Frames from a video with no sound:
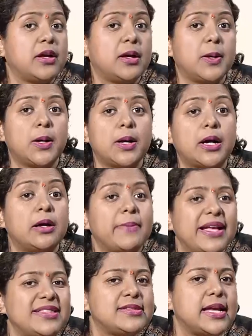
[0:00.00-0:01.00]

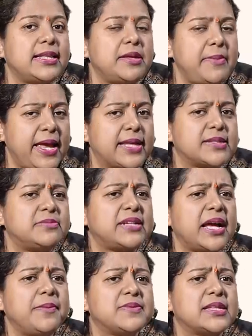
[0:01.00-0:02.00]
comments that they make.
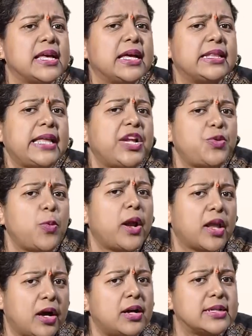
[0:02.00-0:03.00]
Sometimes they too
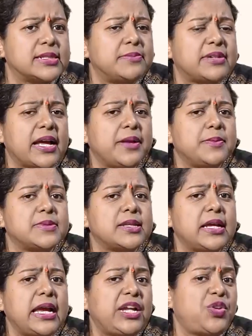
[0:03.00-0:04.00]
are hurt. Sometimes
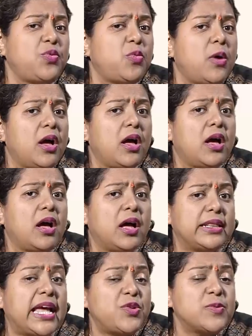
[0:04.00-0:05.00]

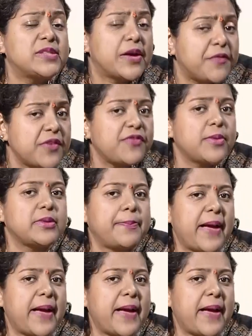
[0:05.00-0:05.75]
they too suffer from the